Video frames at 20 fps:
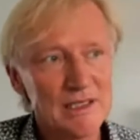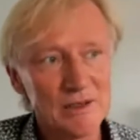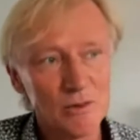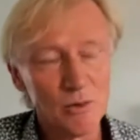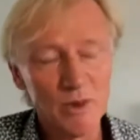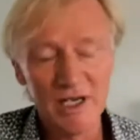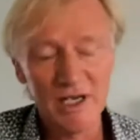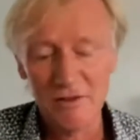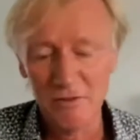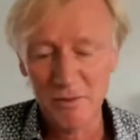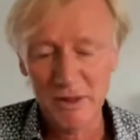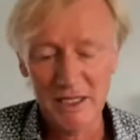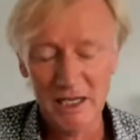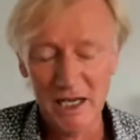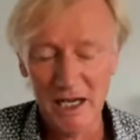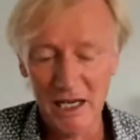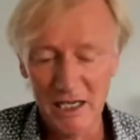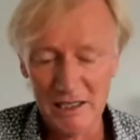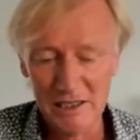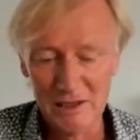When I've been
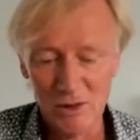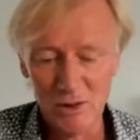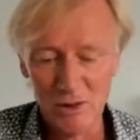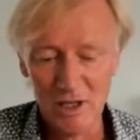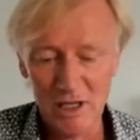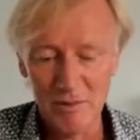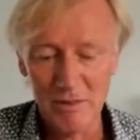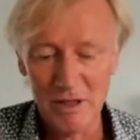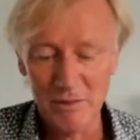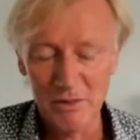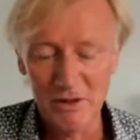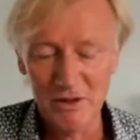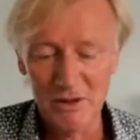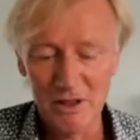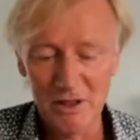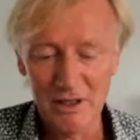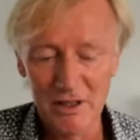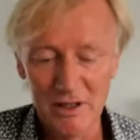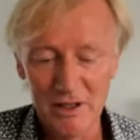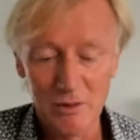asked to come up with
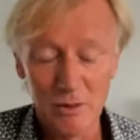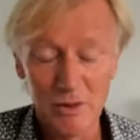a